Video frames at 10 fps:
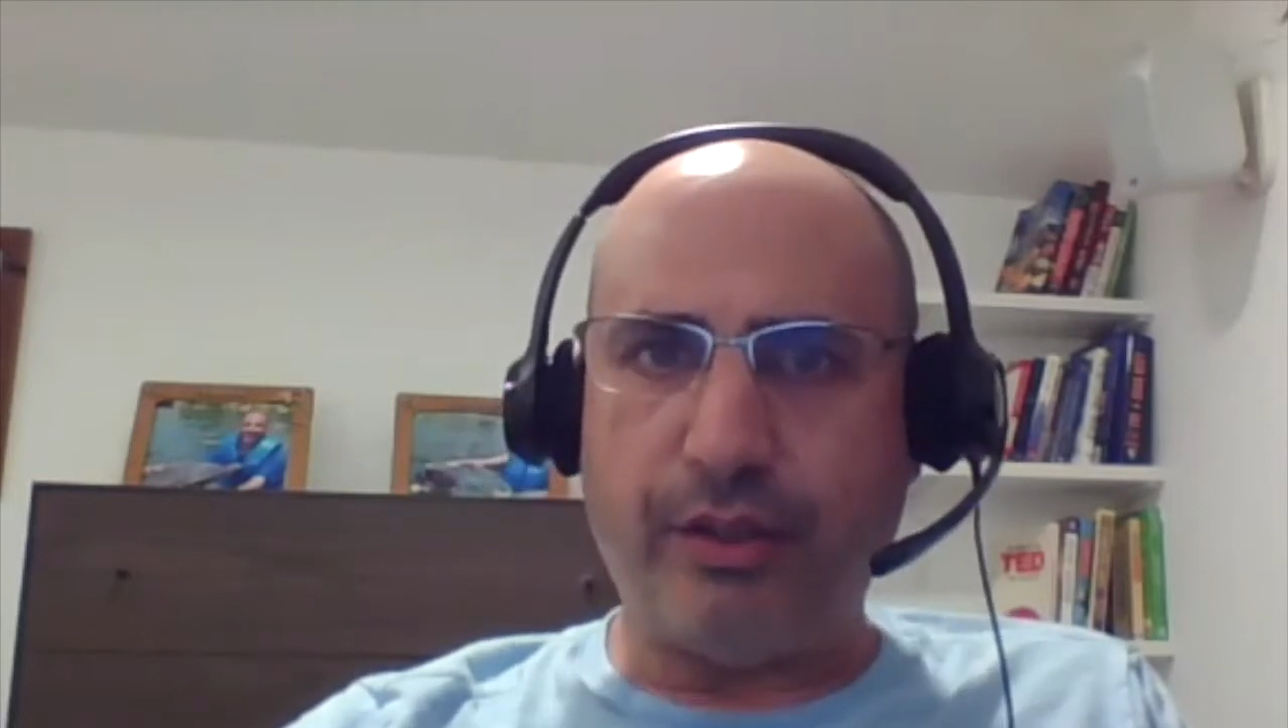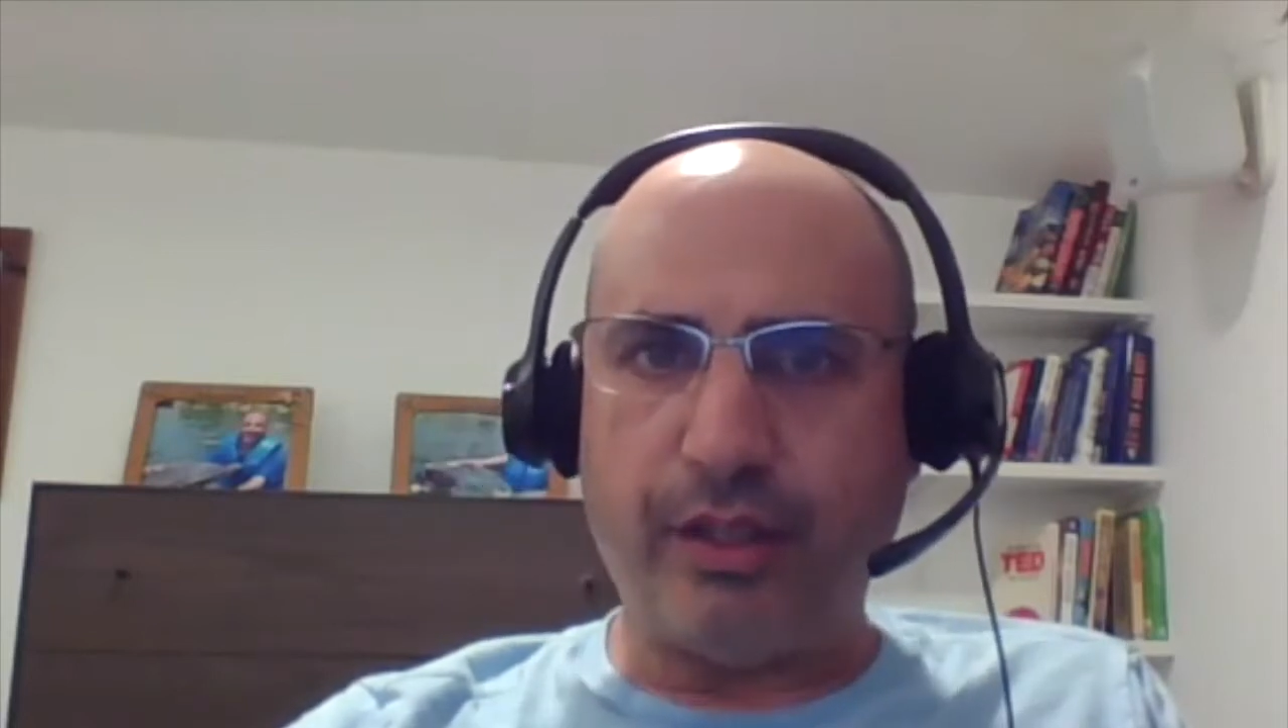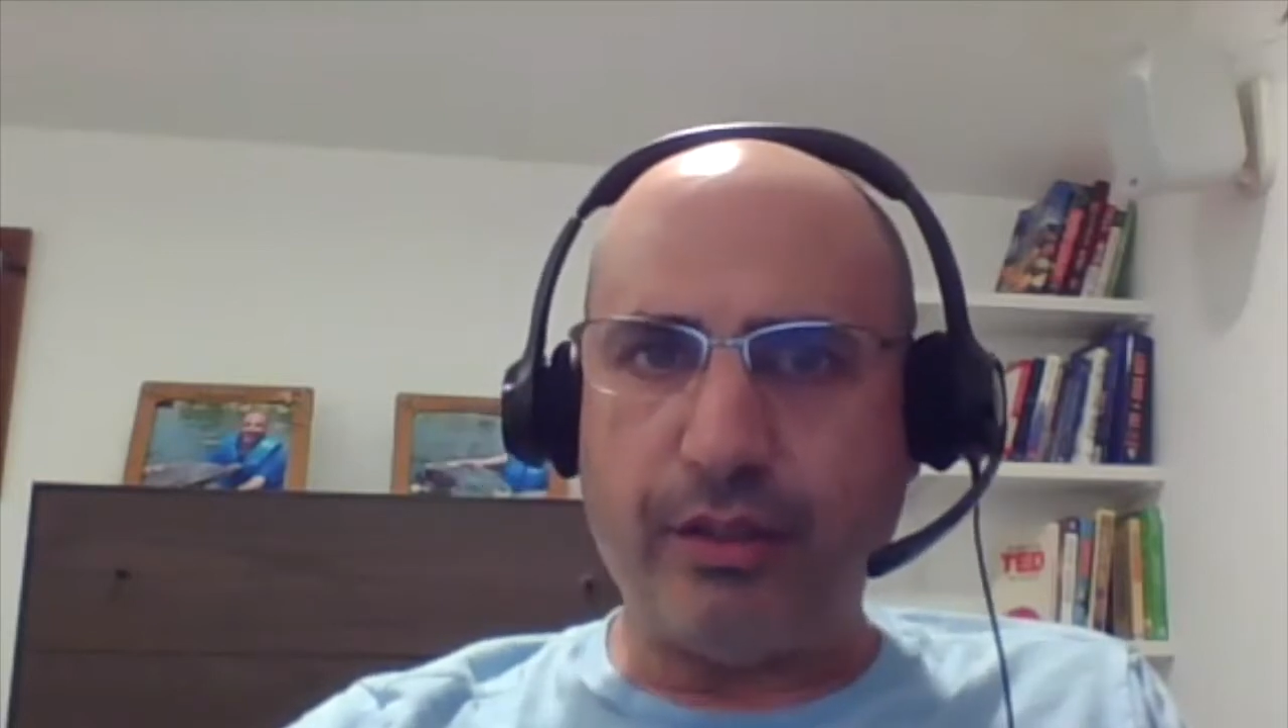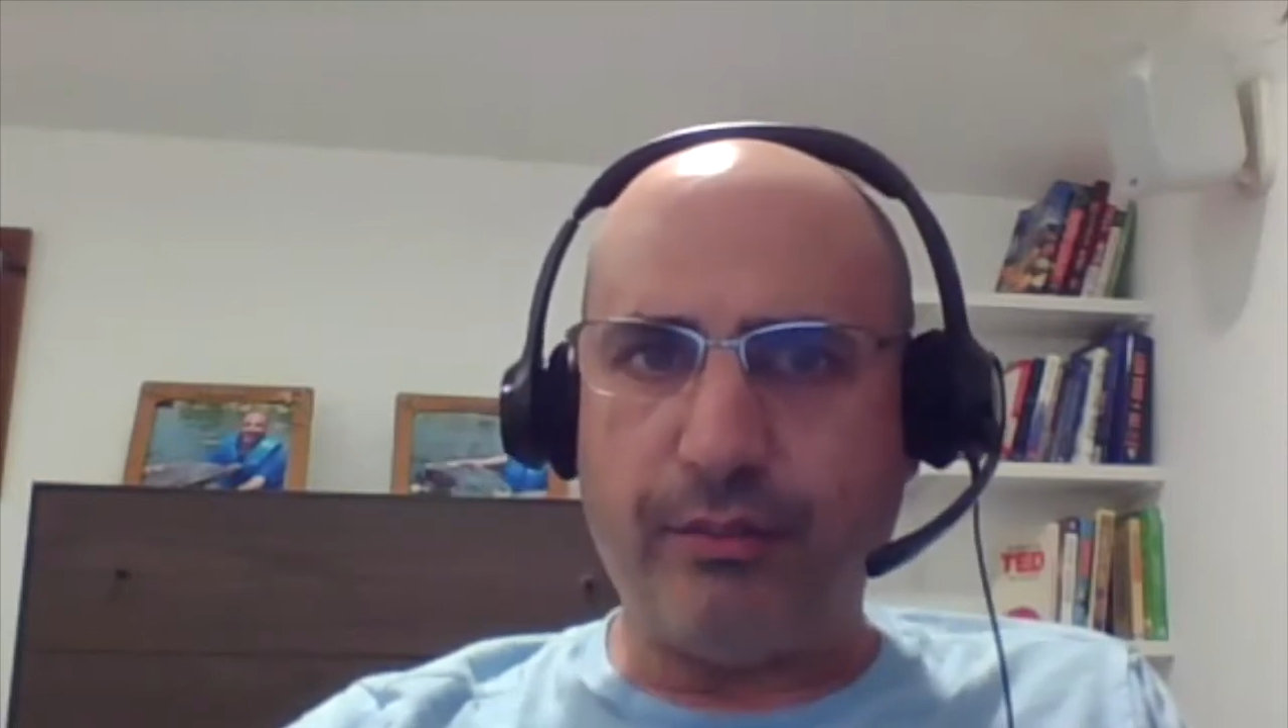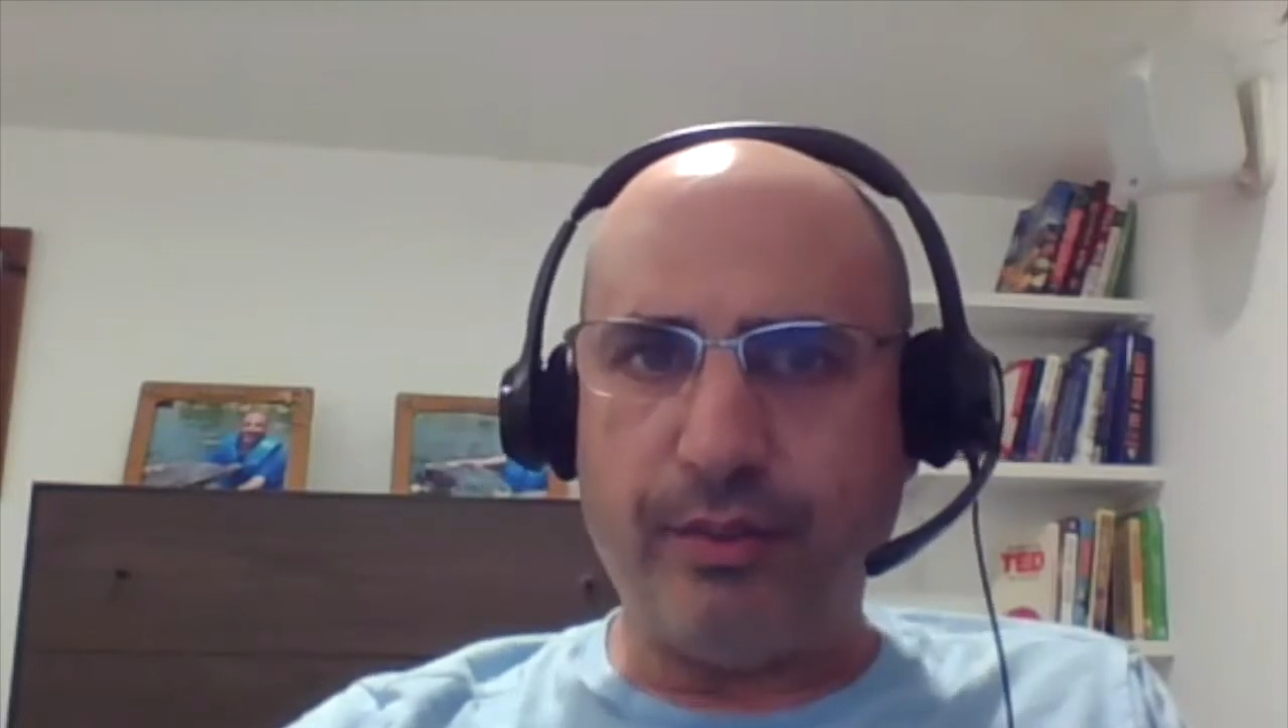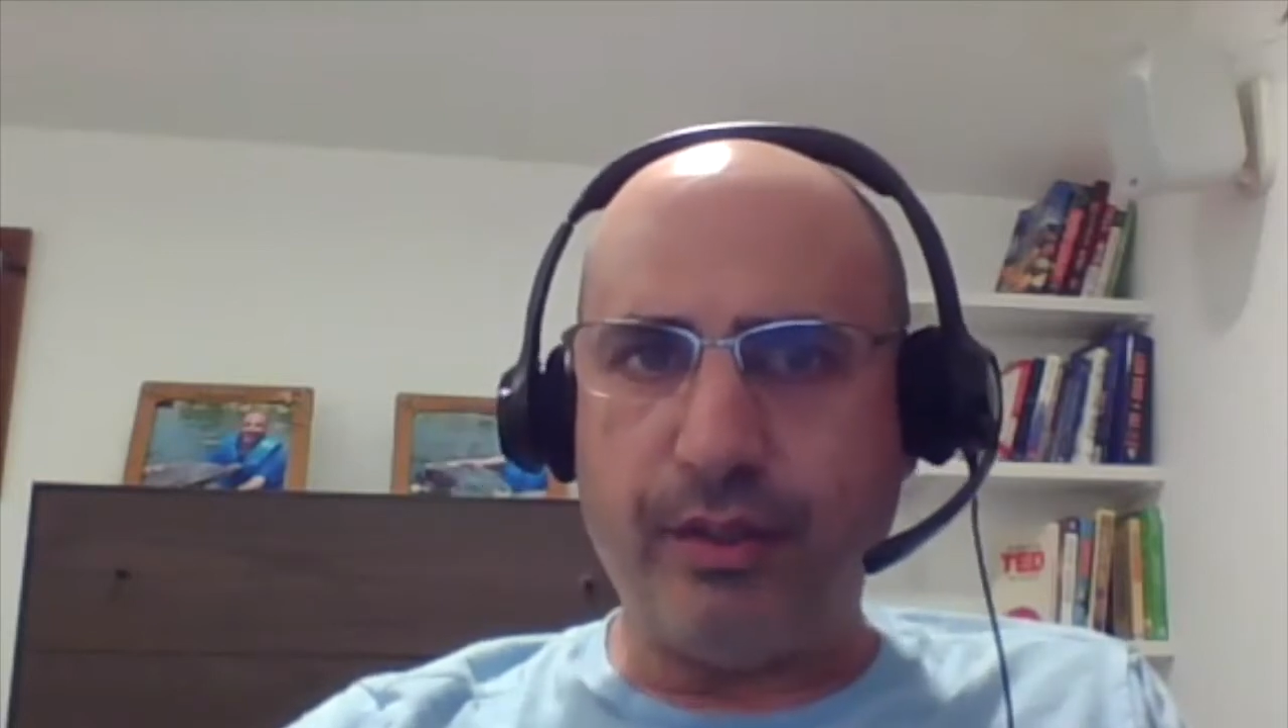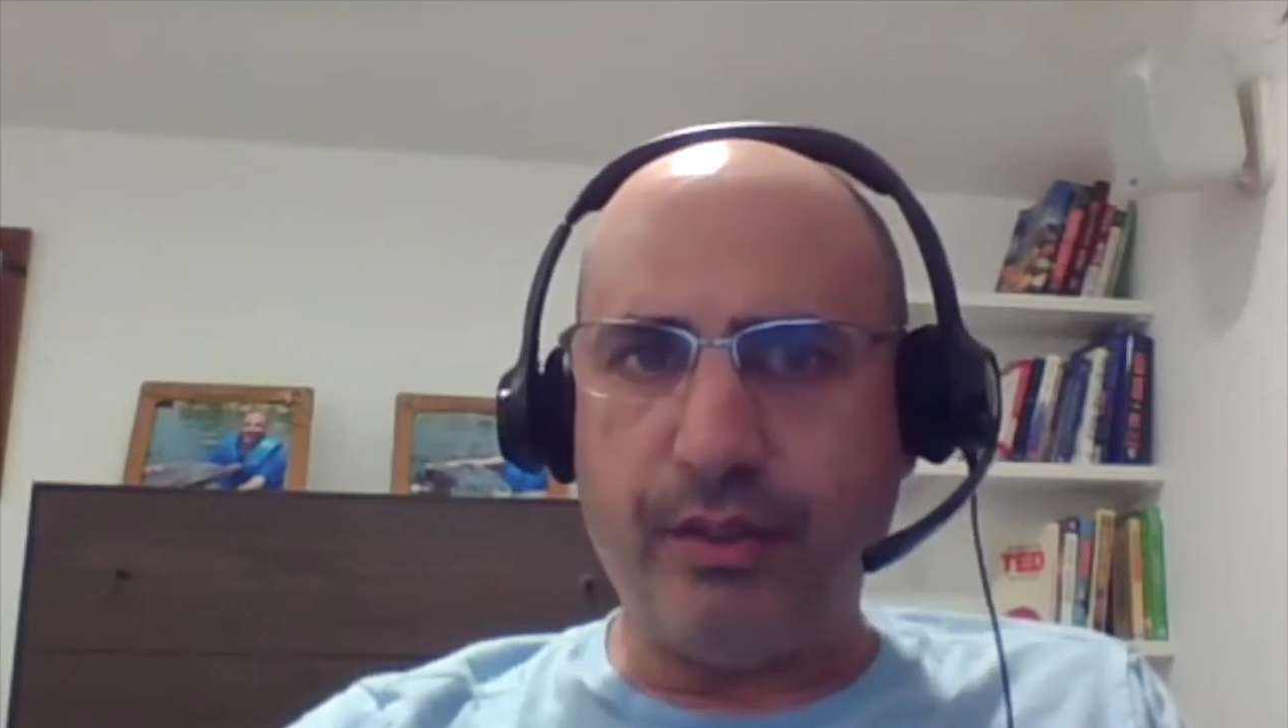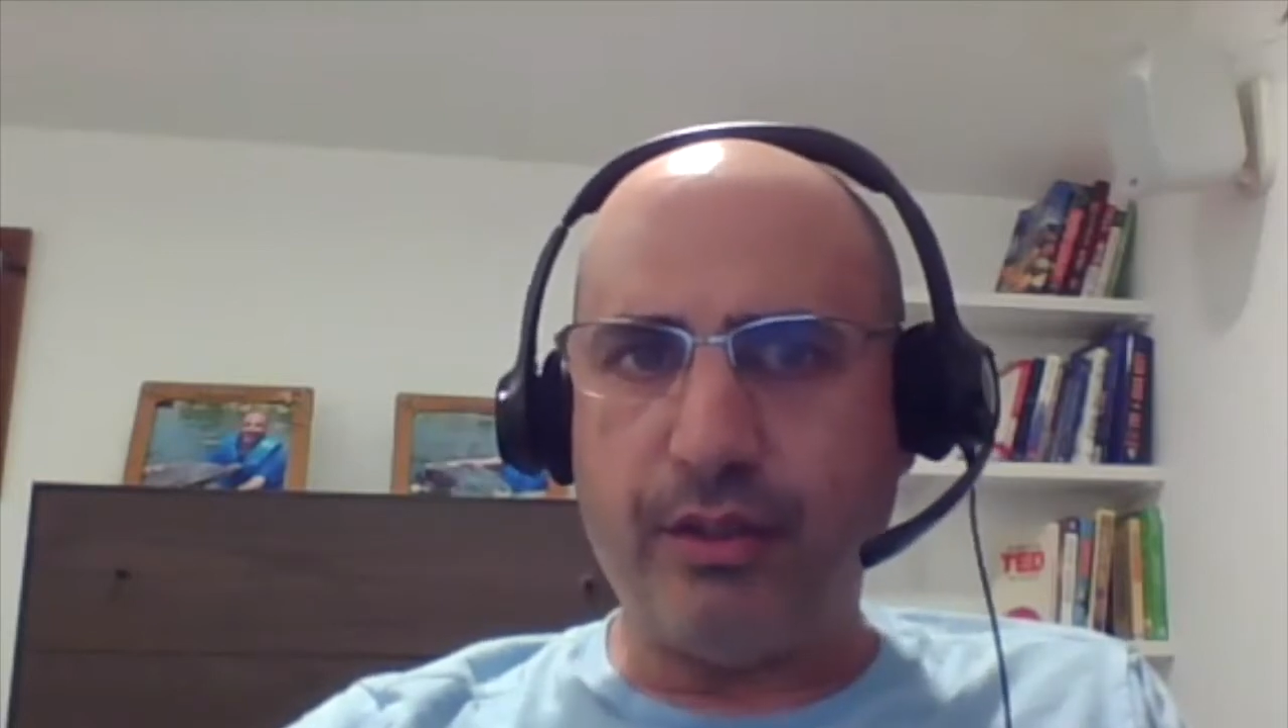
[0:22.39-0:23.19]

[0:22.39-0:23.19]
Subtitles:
customers